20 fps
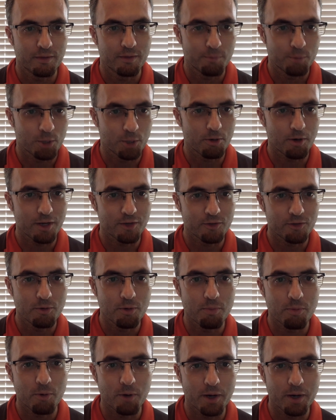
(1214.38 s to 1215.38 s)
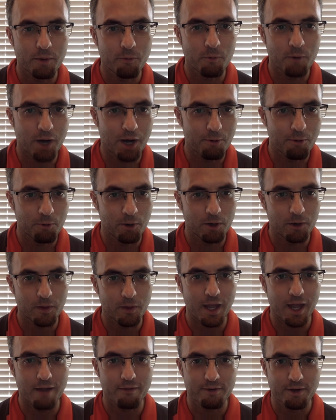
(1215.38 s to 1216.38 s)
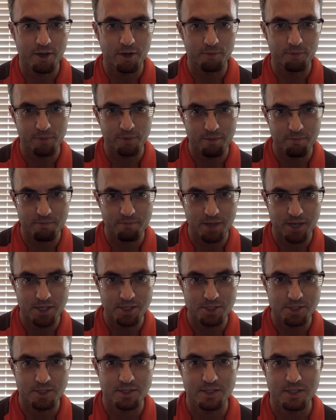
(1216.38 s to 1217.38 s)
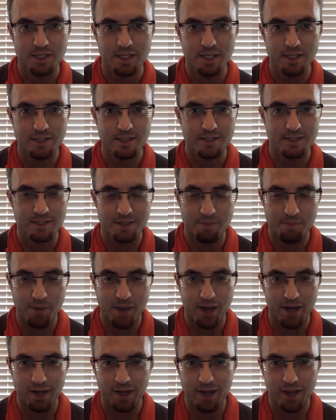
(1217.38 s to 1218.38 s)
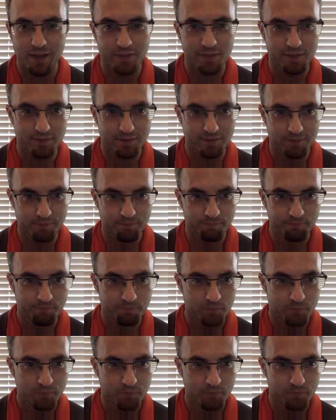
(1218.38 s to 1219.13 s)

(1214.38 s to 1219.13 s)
progressed to a point where I rarely have to help them and just get to sit back and listen.